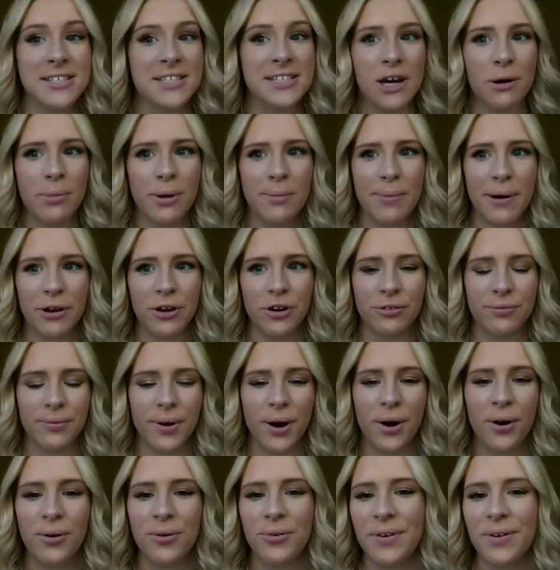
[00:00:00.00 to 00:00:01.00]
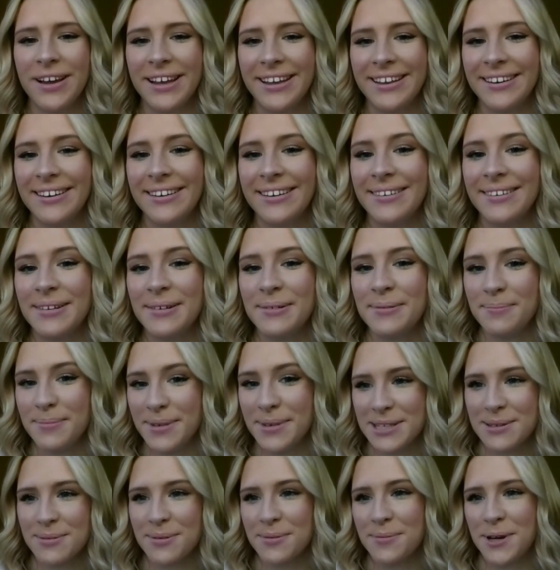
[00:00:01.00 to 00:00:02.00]
Tell me about your role in
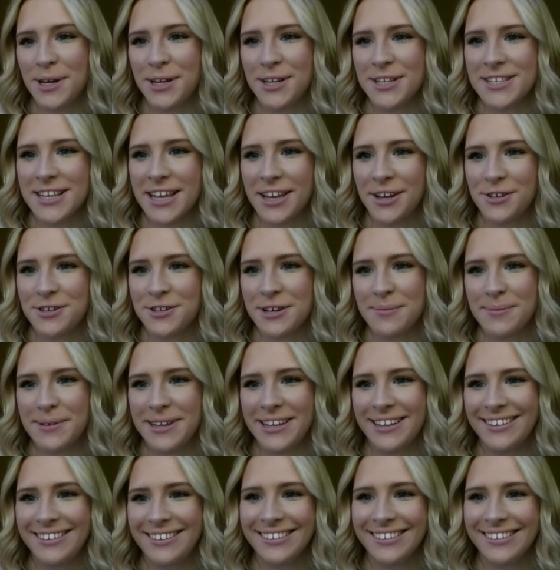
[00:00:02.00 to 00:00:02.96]
Midsummer Murders. Can you tell me?